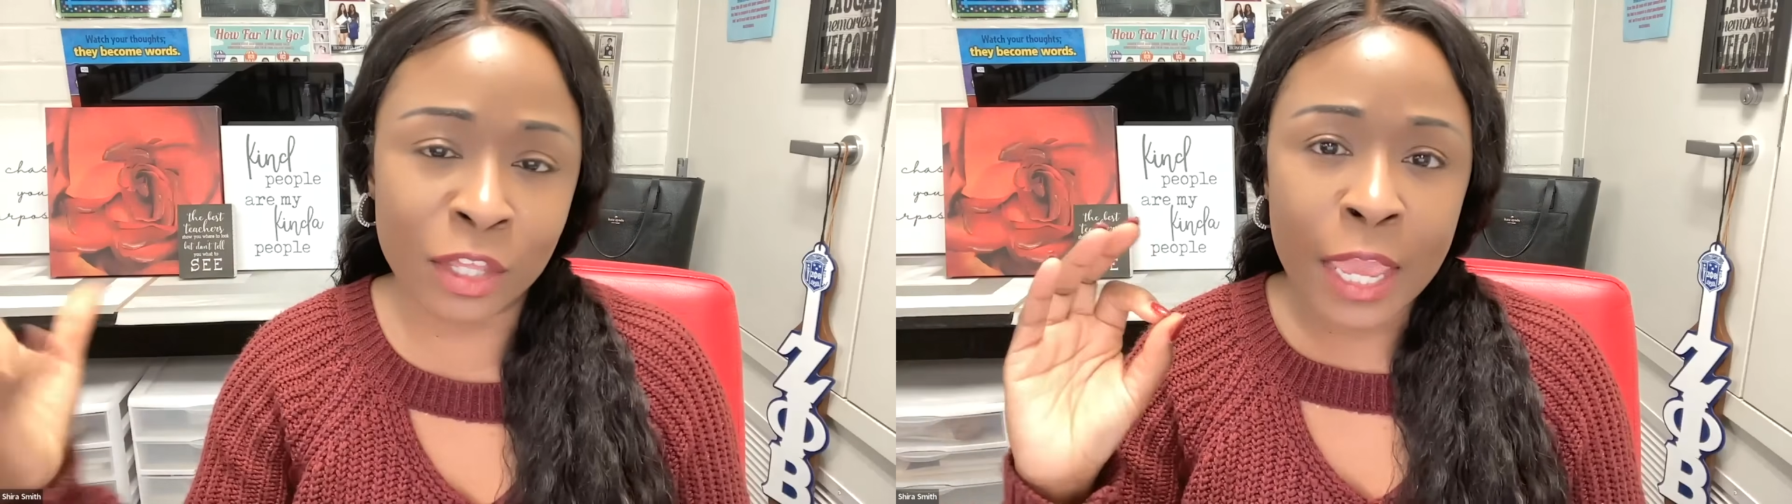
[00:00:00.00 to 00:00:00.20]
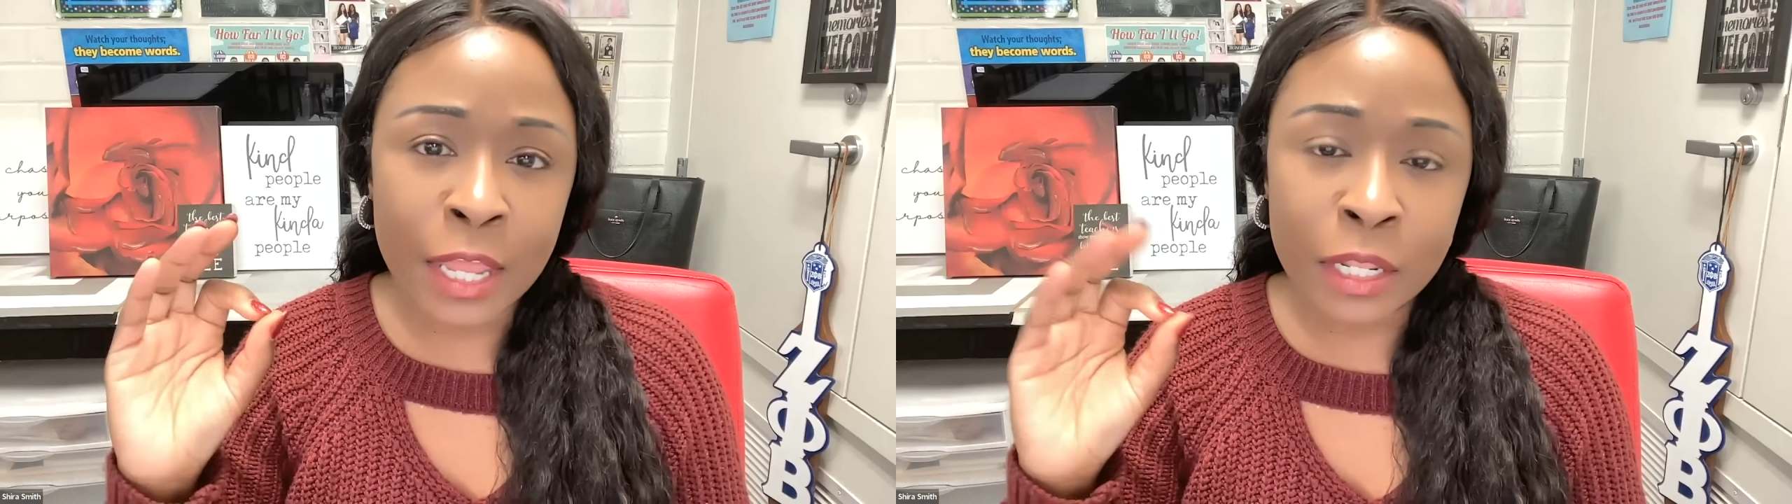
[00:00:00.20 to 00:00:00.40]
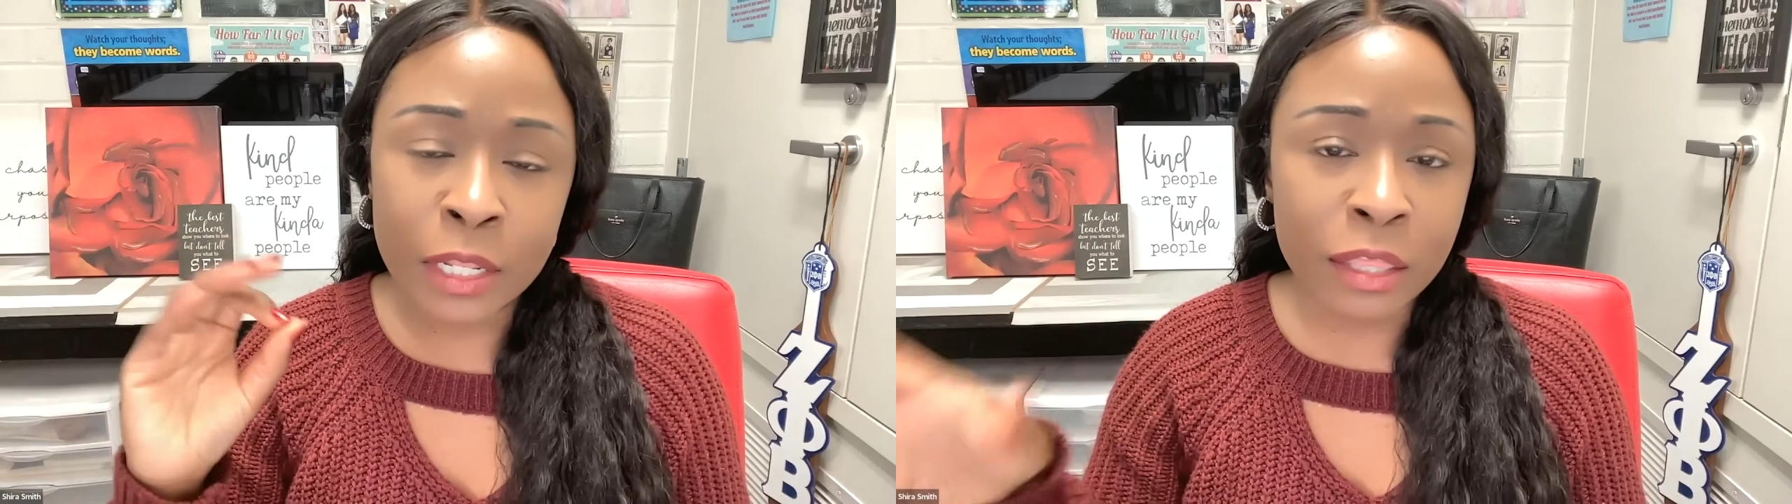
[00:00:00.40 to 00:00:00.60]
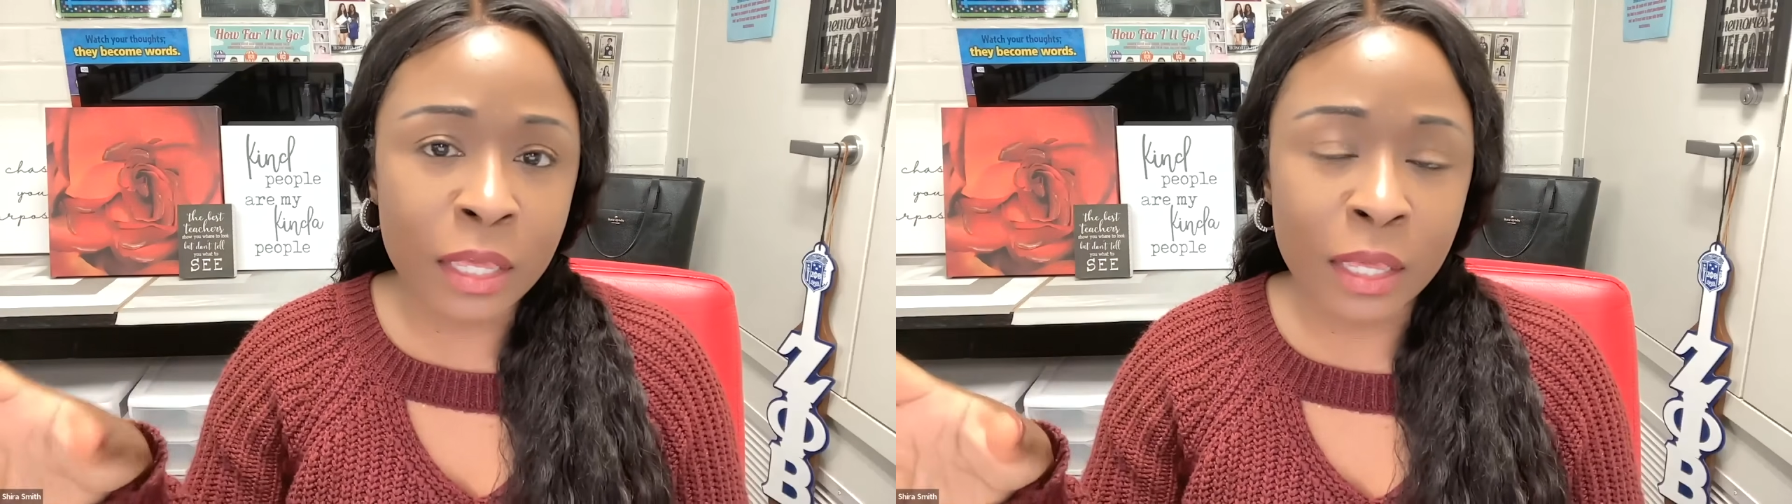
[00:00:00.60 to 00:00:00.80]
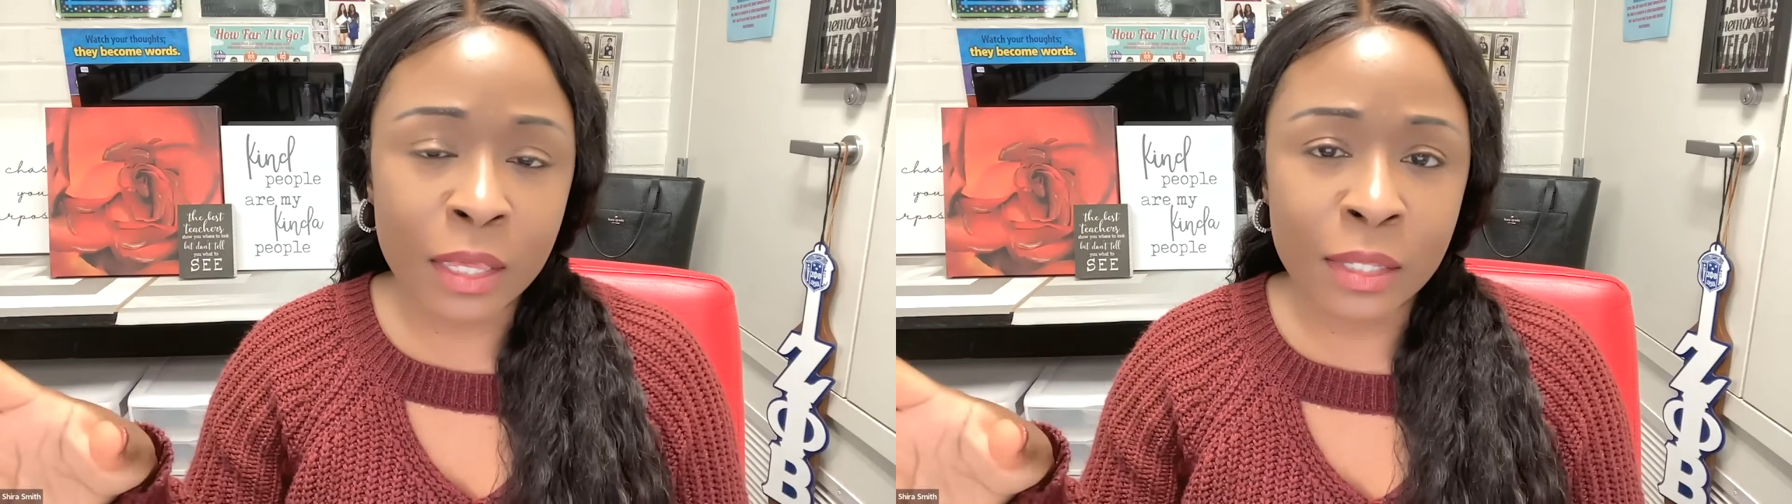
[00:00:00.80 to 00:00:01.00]
And the
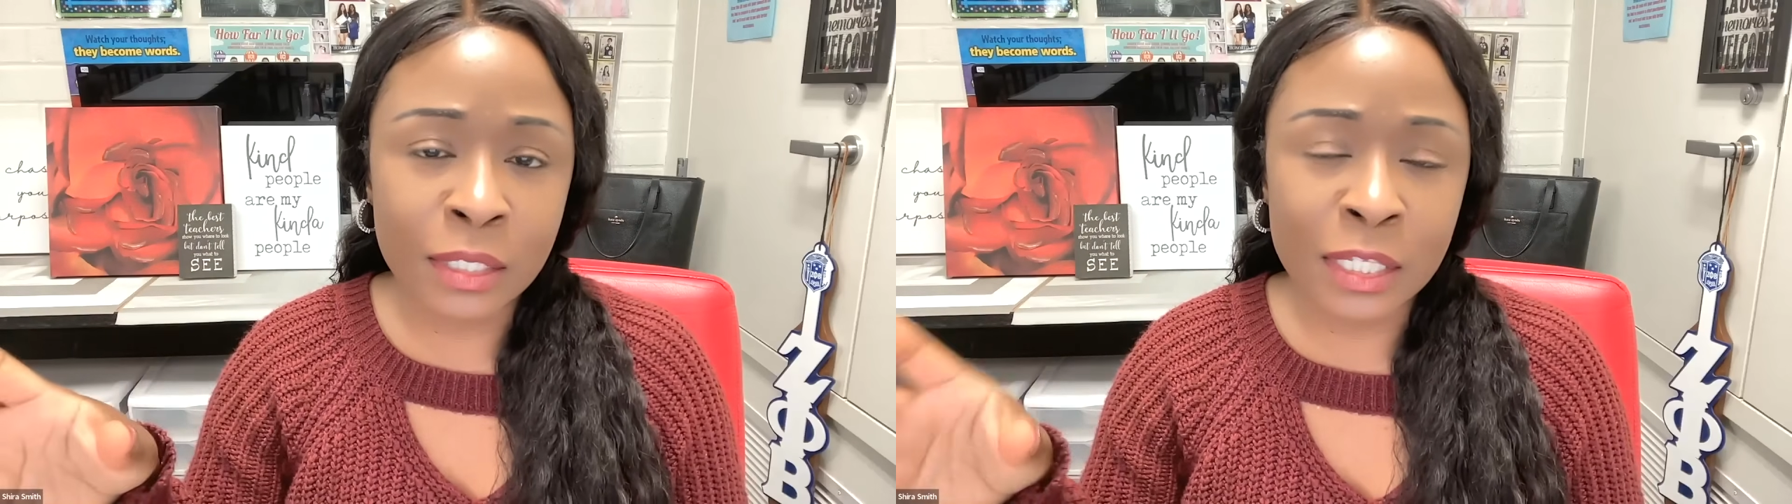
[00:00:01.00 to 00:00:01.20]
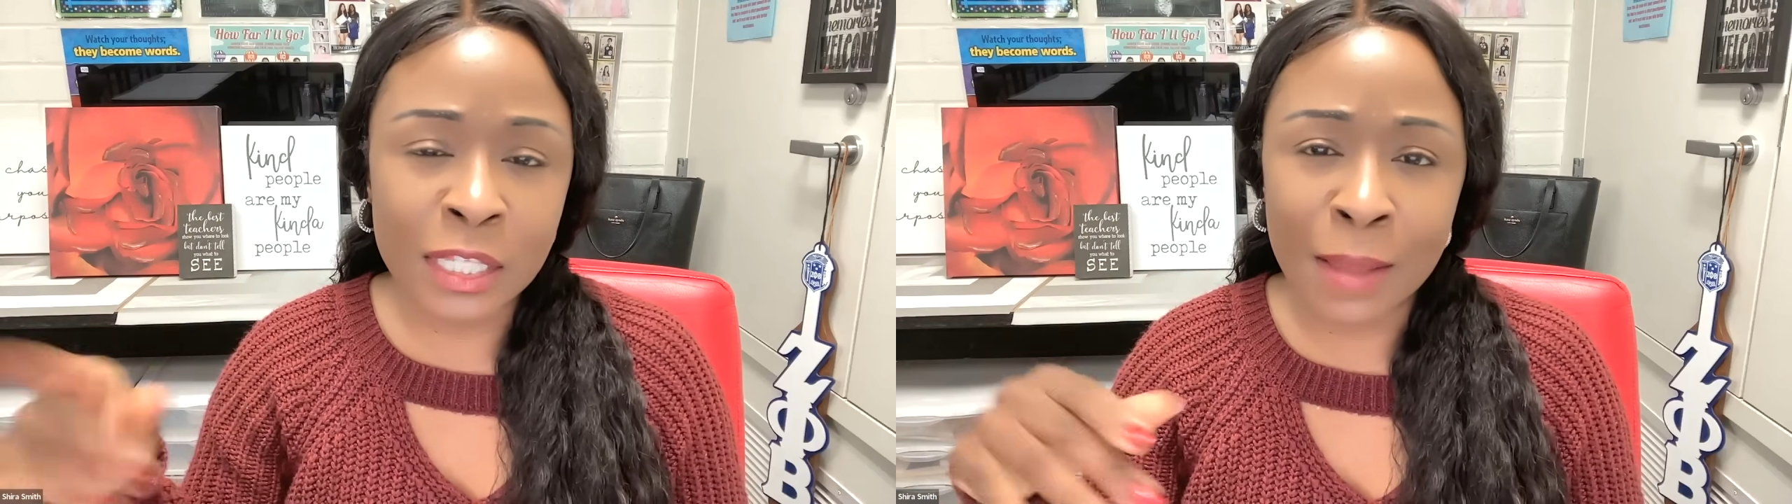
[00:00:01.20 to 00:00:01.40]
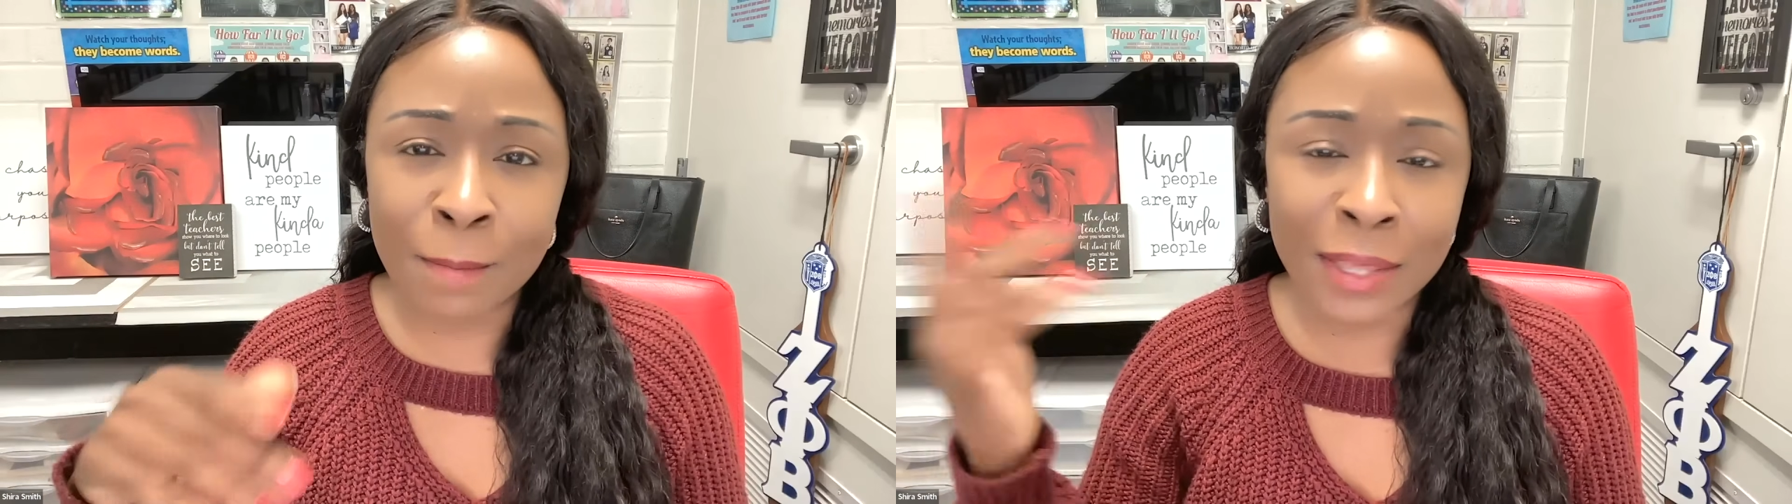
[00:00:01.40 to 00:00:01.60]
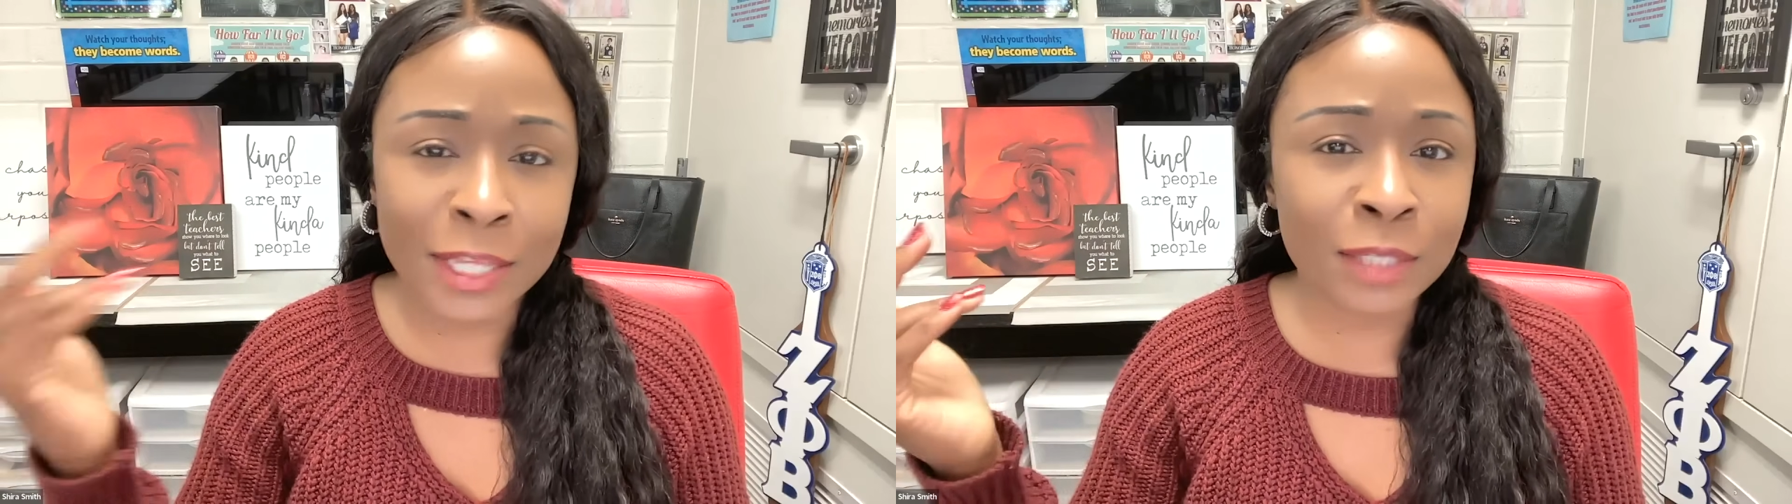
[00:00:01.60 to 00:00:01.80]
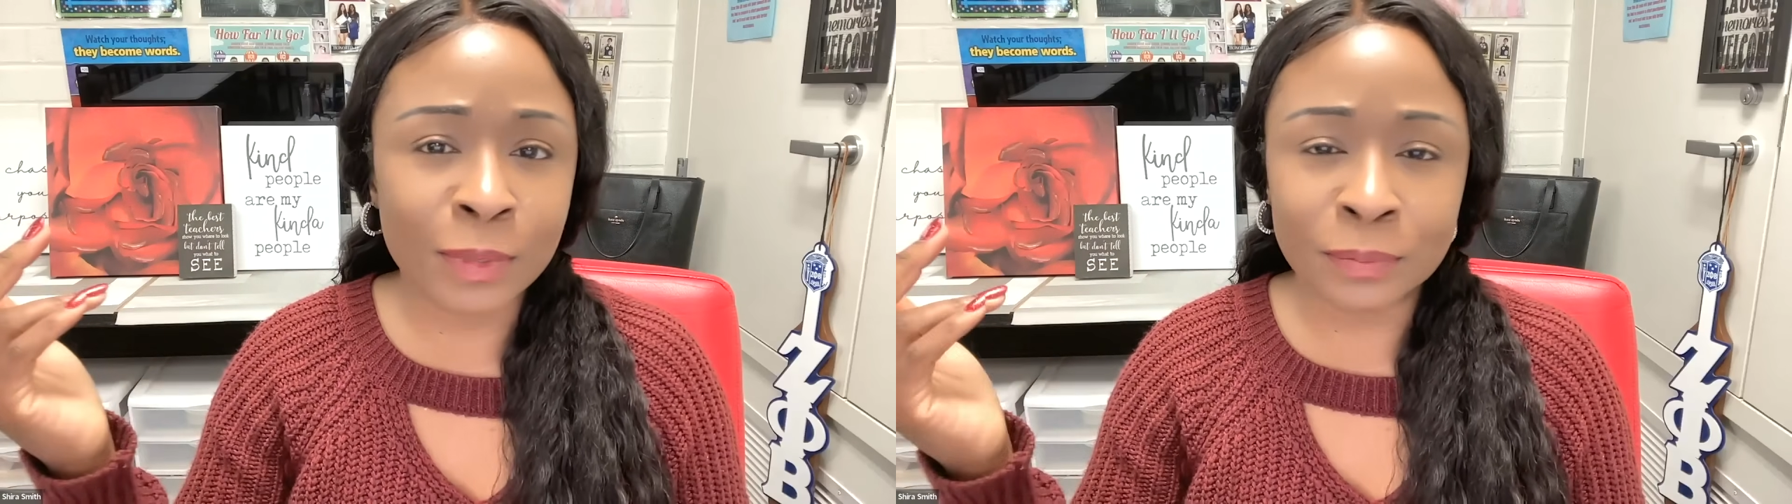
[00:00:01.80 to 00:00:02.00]
thing is that my
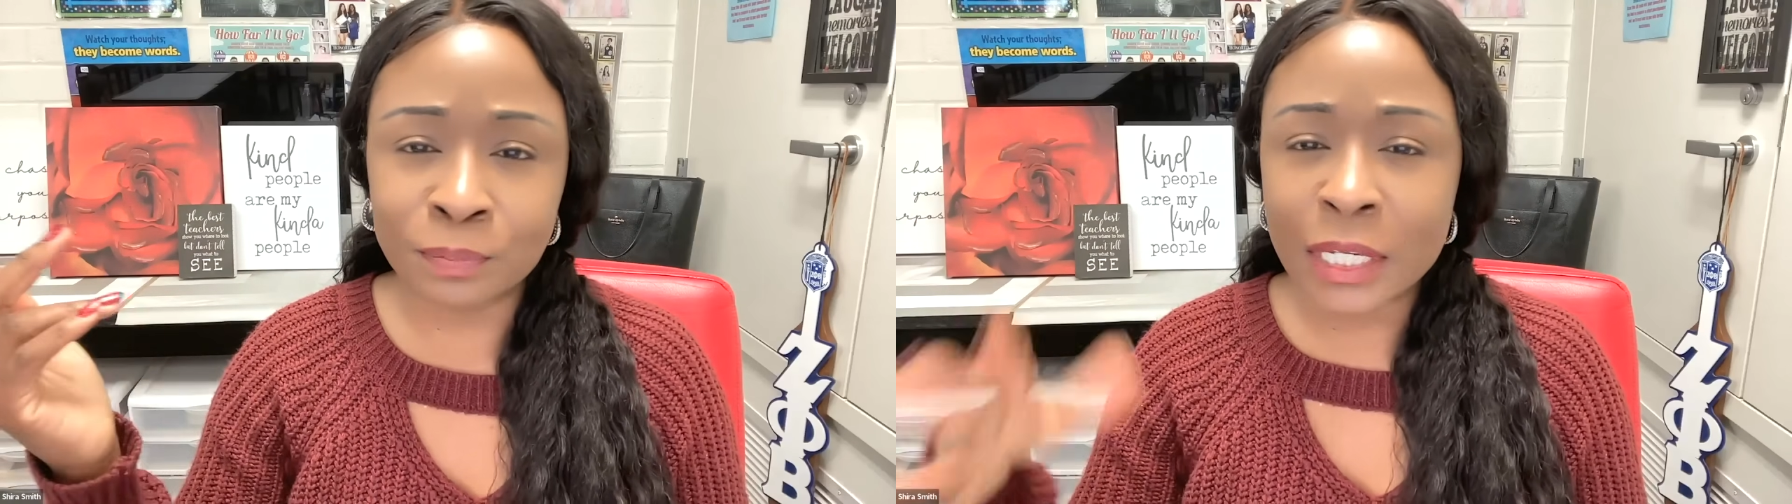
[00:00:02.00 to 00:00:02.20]
husband,